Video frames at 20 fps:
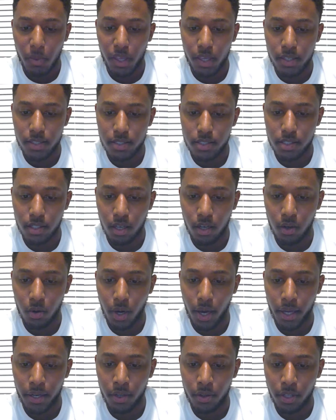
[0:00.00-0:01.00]
And so
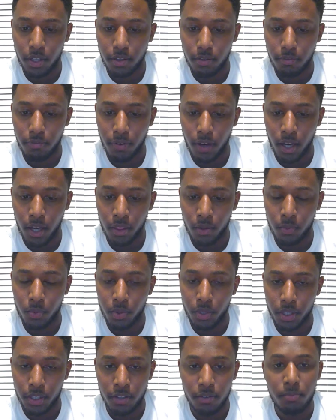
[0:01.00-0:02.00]
I know that the Father
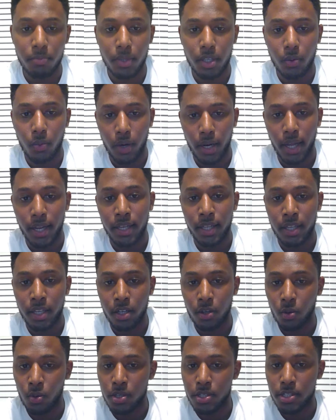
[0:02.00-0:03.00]
will give me what I need
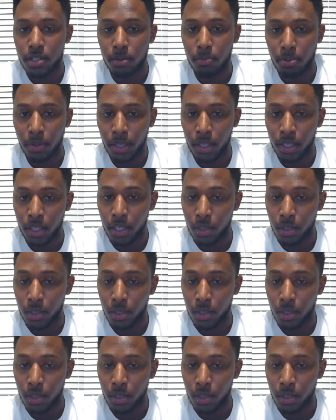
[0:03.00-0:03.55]
in order to complete it.